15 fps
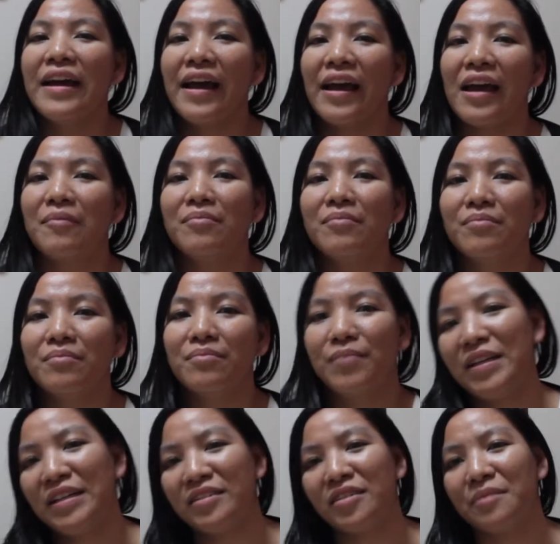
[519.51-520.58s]
and
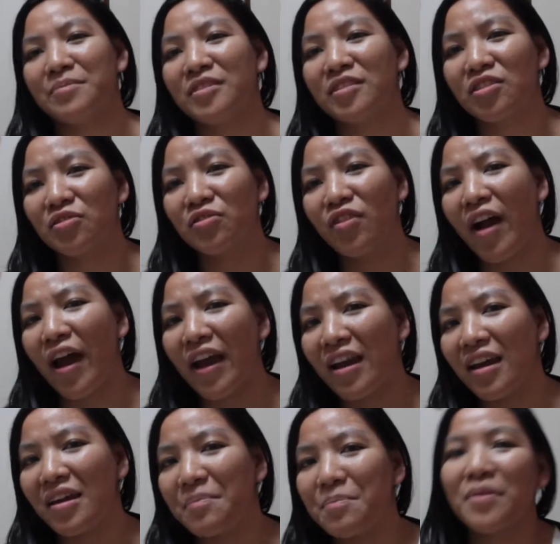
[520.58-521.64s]
please
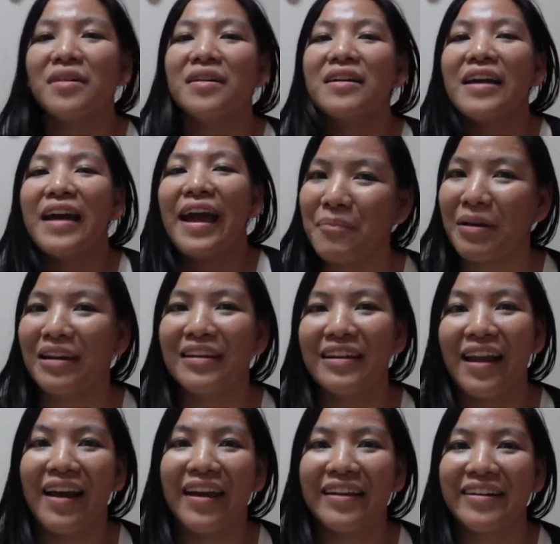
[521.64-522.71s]
subscribe and
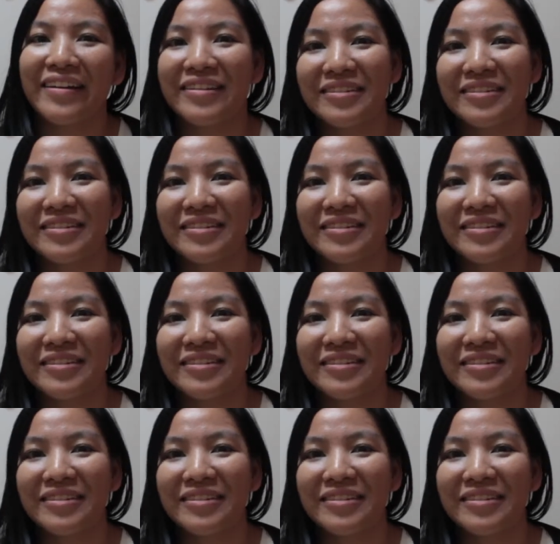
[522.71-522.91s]
like,